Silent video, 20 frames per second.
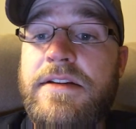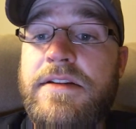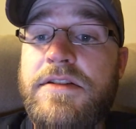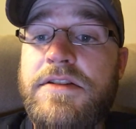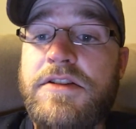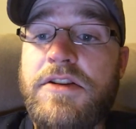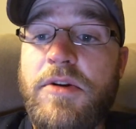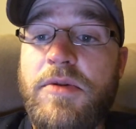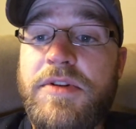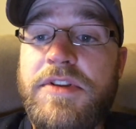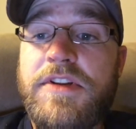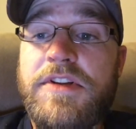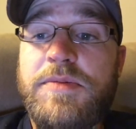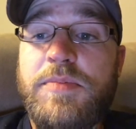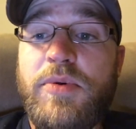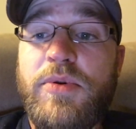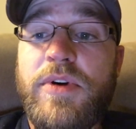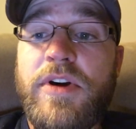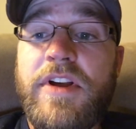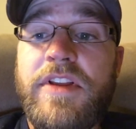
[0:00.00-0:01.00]
So at this
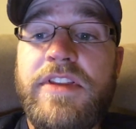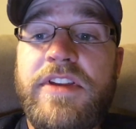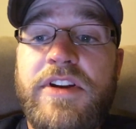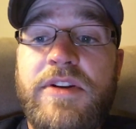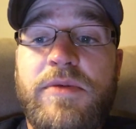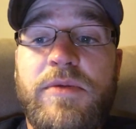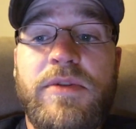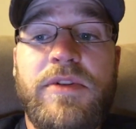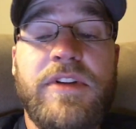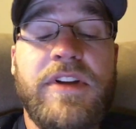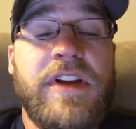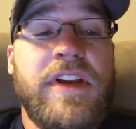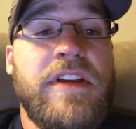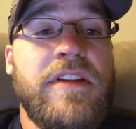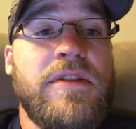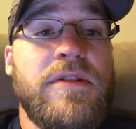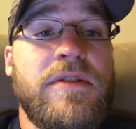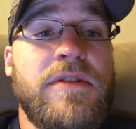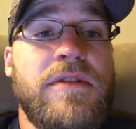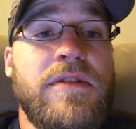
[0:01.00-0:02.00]
point, I think we'll
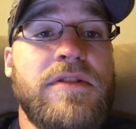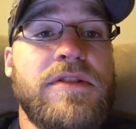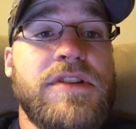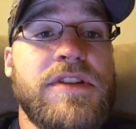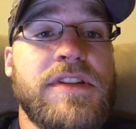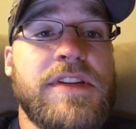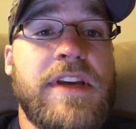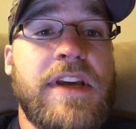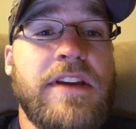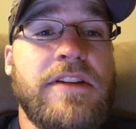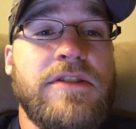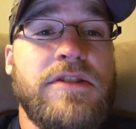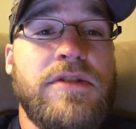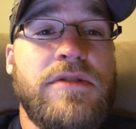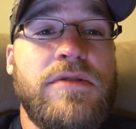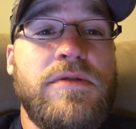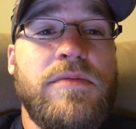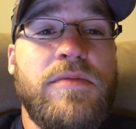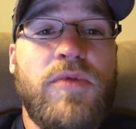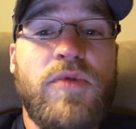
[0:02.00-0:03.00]
either just get
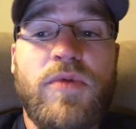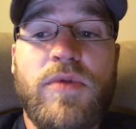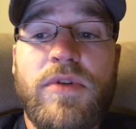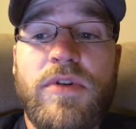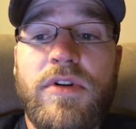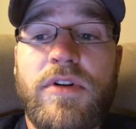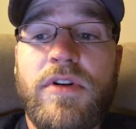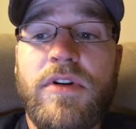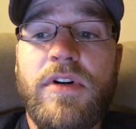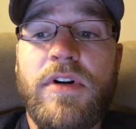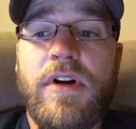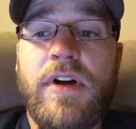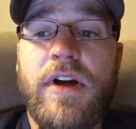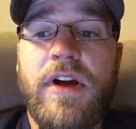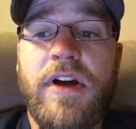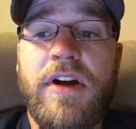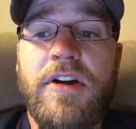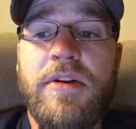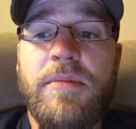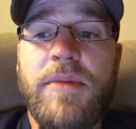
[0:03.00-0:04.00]
2 more
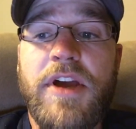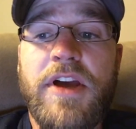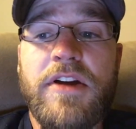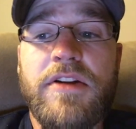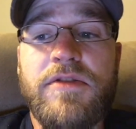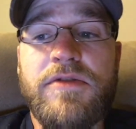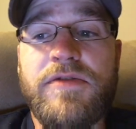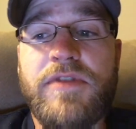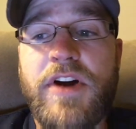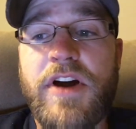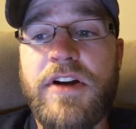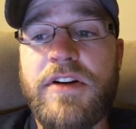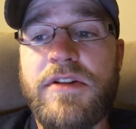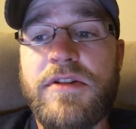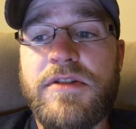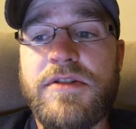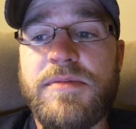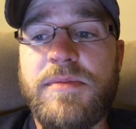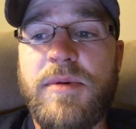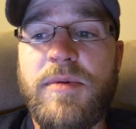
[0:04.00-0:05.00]
Echo
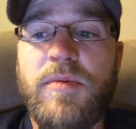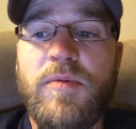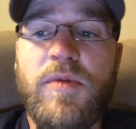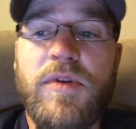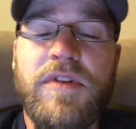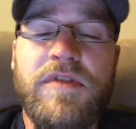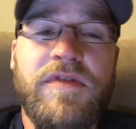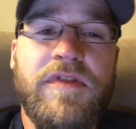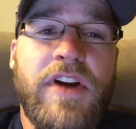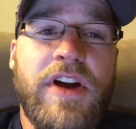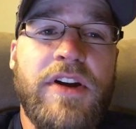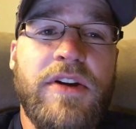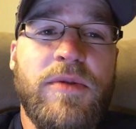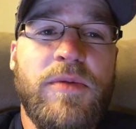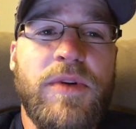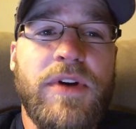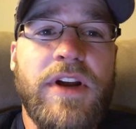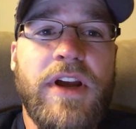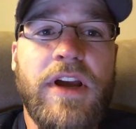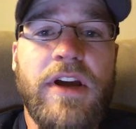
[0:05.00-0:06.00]
Fighters, maybe 1 fighter,
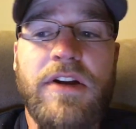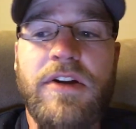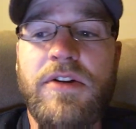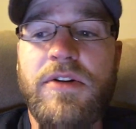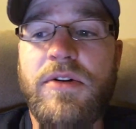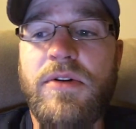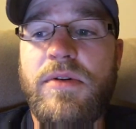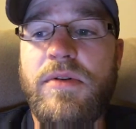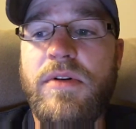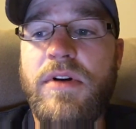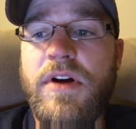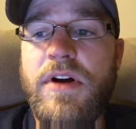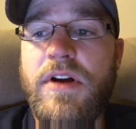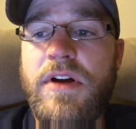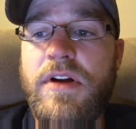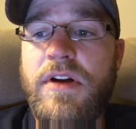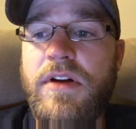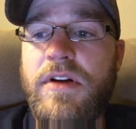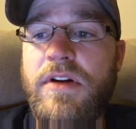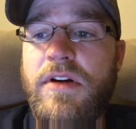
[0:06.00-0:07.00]
1 Echo,
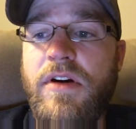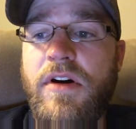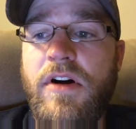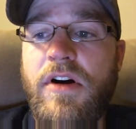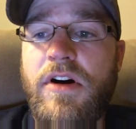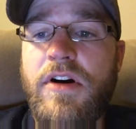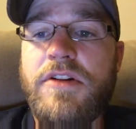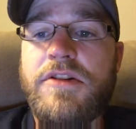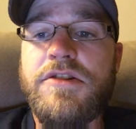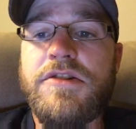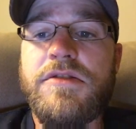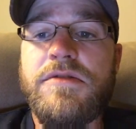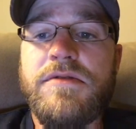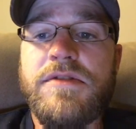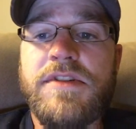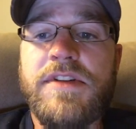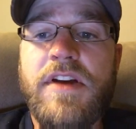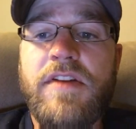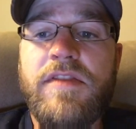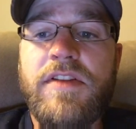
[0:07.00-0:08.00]
on June
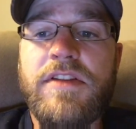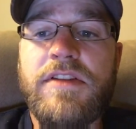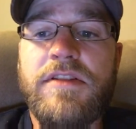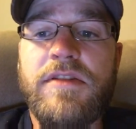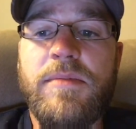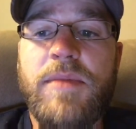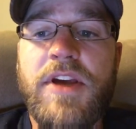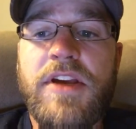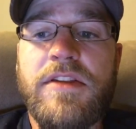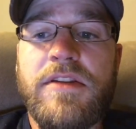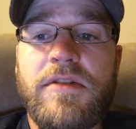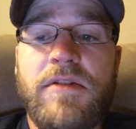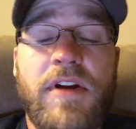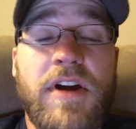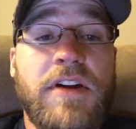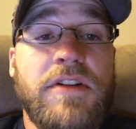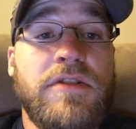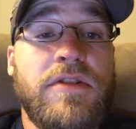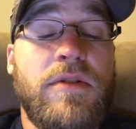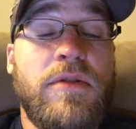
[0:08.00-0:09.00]
7th to make the
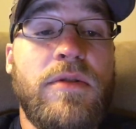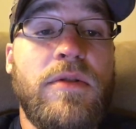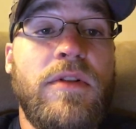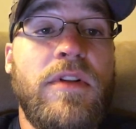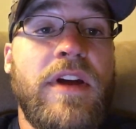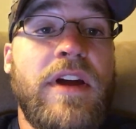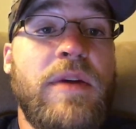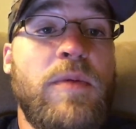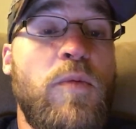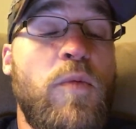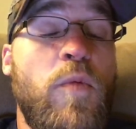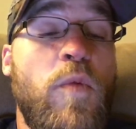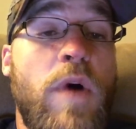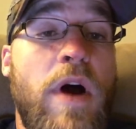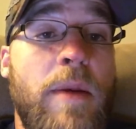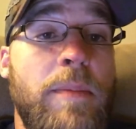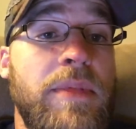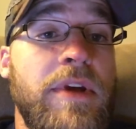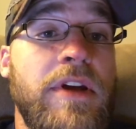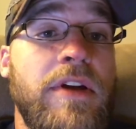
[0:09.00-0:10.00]
grand total a
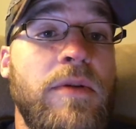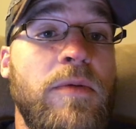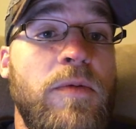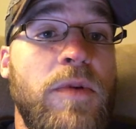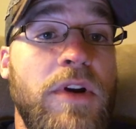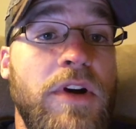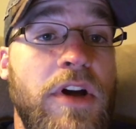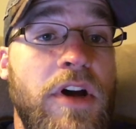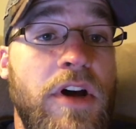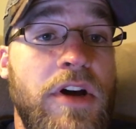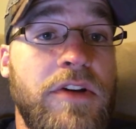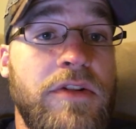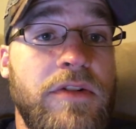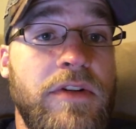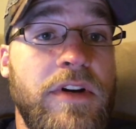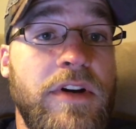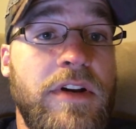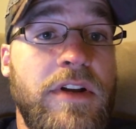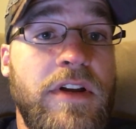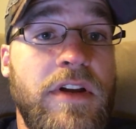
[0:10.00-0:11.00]
whopping
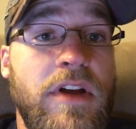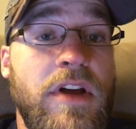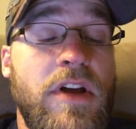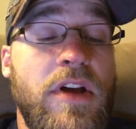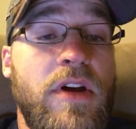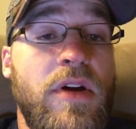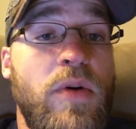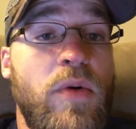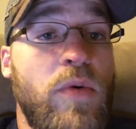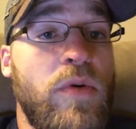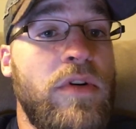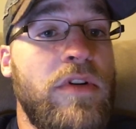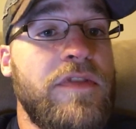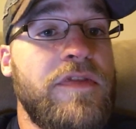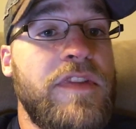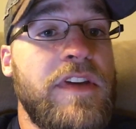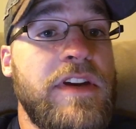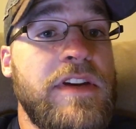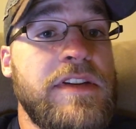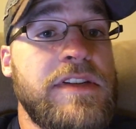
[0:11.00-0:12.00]
100, or
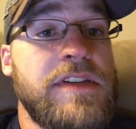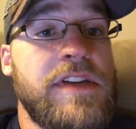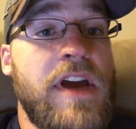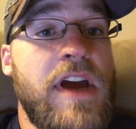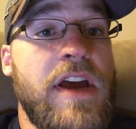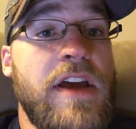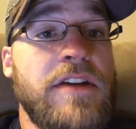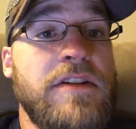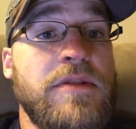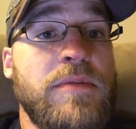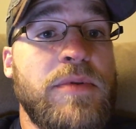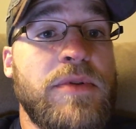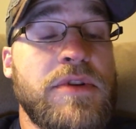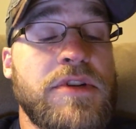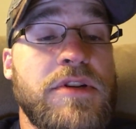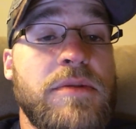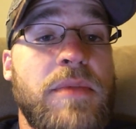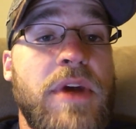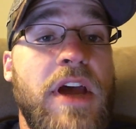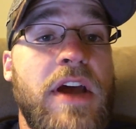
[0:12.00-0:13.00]
if they decide to
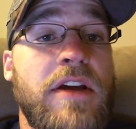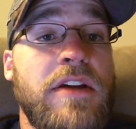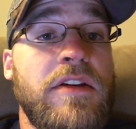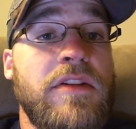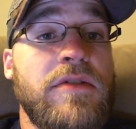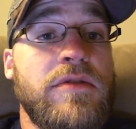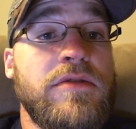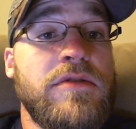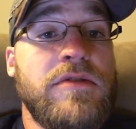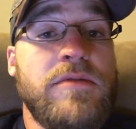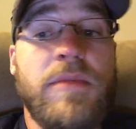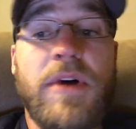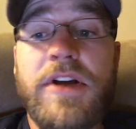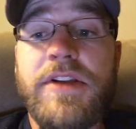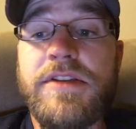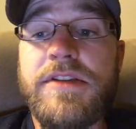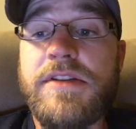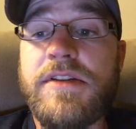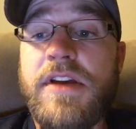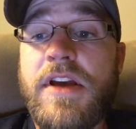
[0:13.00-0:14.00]
push it back another 2
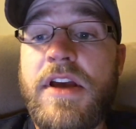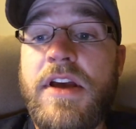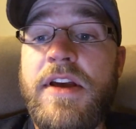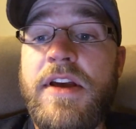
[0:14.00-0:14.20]
months,